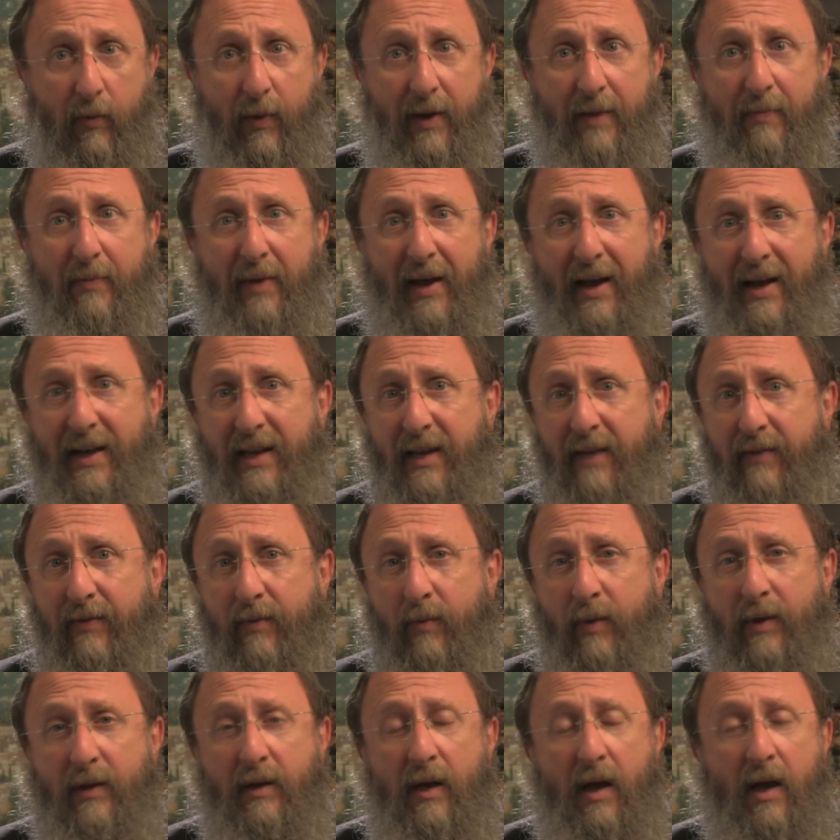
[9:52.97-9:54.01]
way back
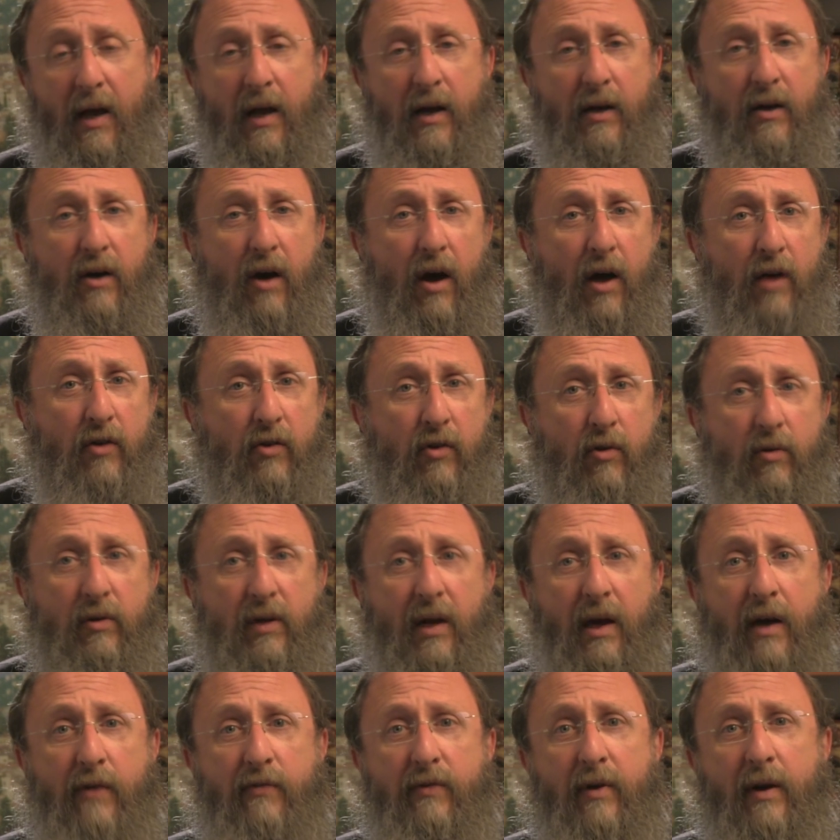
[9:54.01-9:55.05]
even when God told
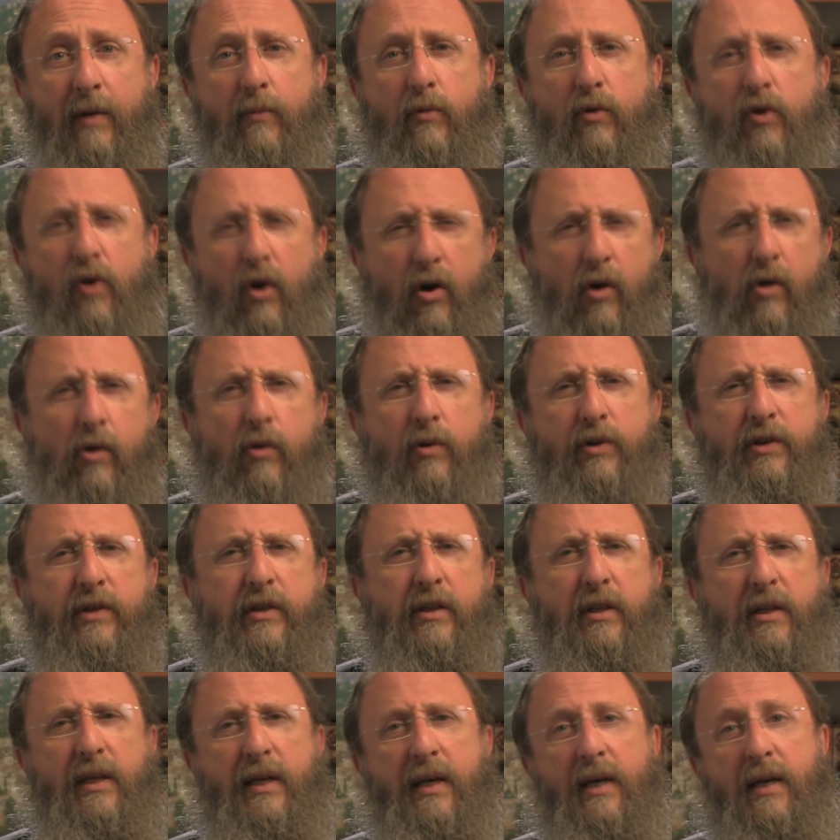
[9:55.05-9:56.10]
Abraham, Go to
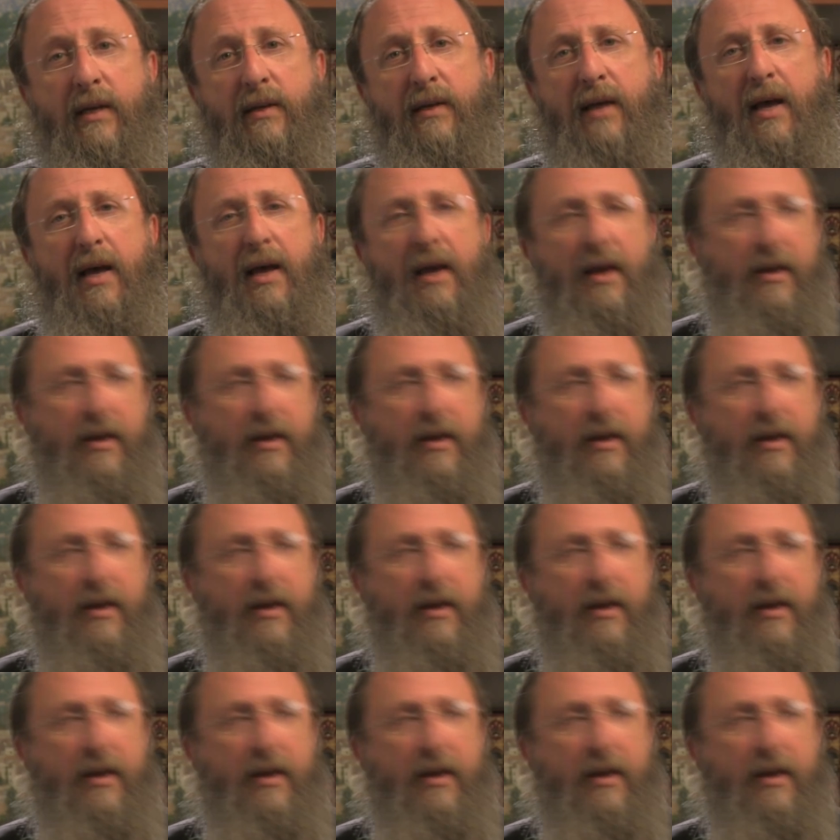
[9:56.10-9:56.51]
the land